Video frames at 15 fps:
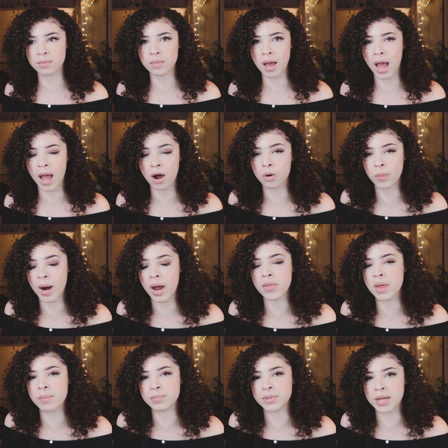
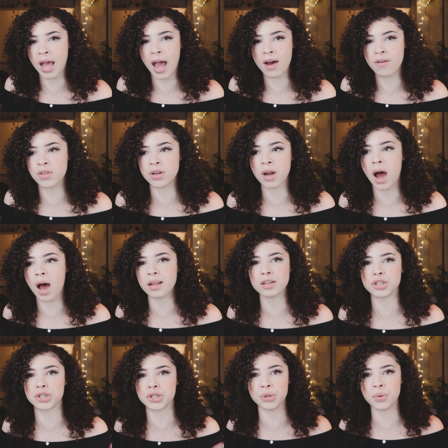around them to have the
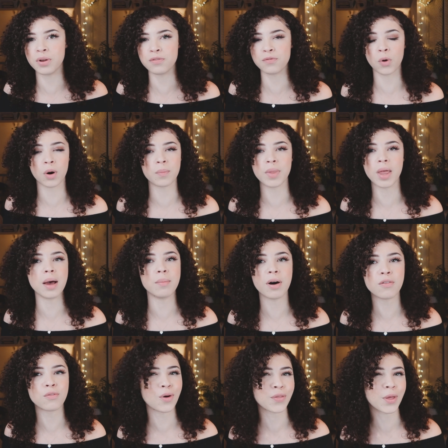knowledge to inform them
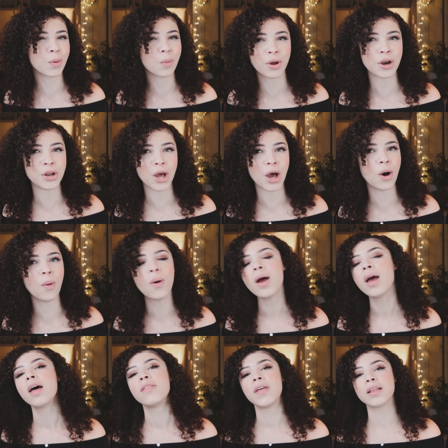of what they want to know.
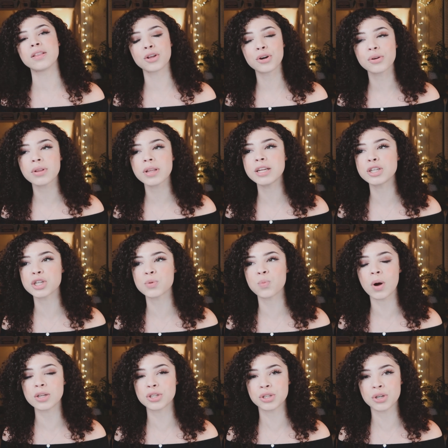They literally just
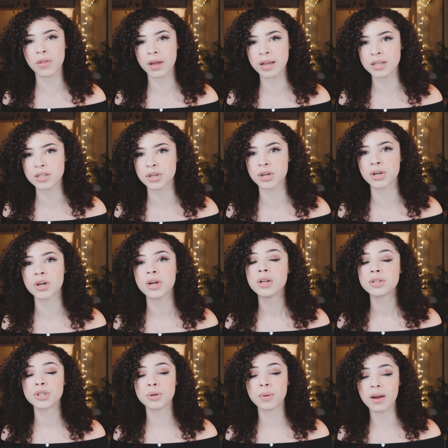want to know the answer
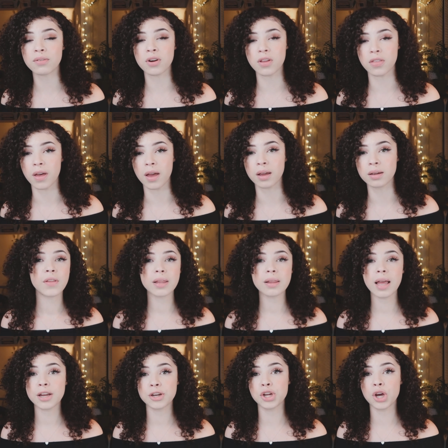to everything. They
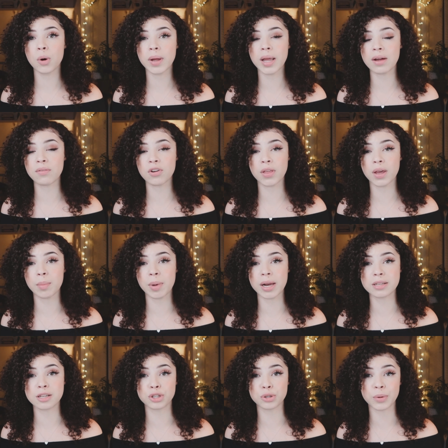like knowing everything about
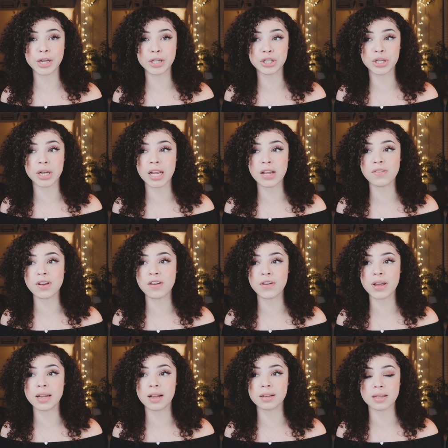a situation even if
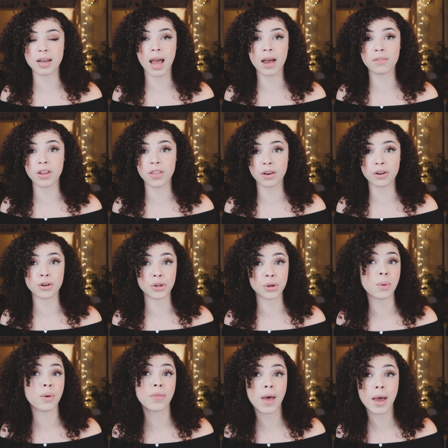it doesn't have anything to
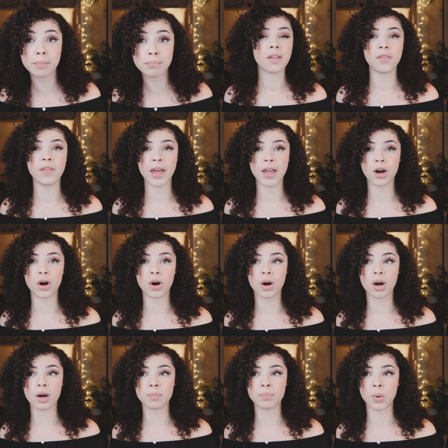do with them. They
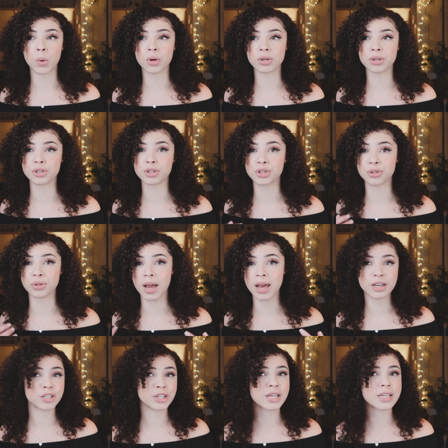are born
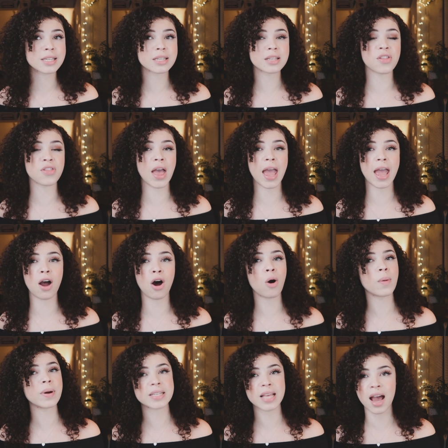strategists. They
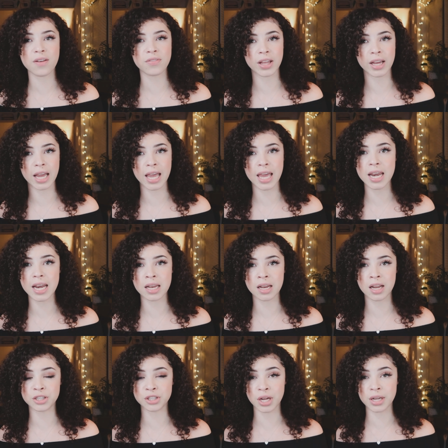always have like a hidden
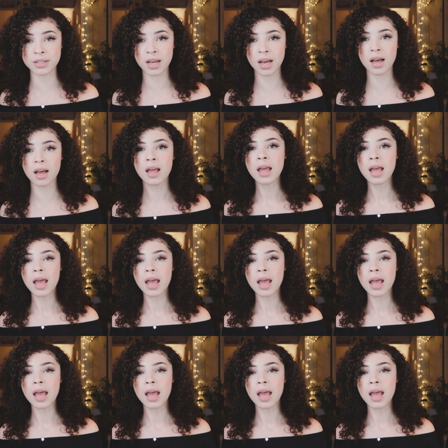agenda